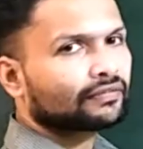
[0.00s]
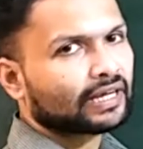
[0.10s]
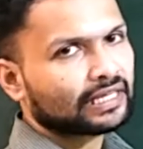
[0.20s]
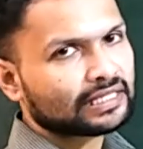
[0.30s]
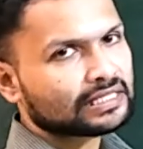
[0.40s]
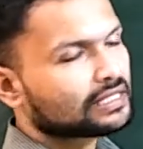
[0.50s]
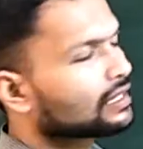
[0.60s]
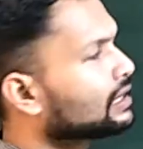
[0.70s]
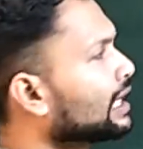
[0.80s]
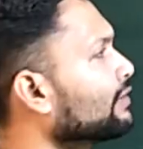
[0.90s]
a virus
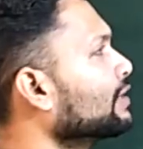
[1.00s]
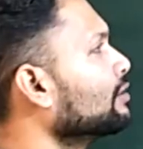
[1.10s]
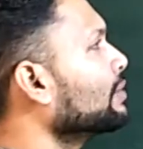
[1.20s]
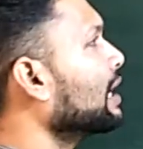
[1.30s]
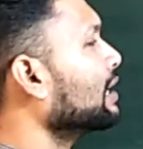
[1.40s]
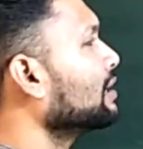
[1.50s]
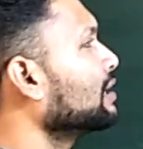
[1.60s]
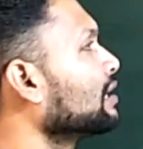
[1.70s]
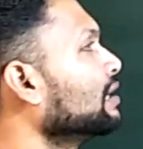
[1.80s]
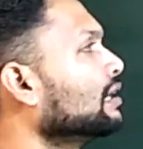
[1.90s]
they will be
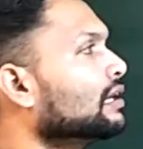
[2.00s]
either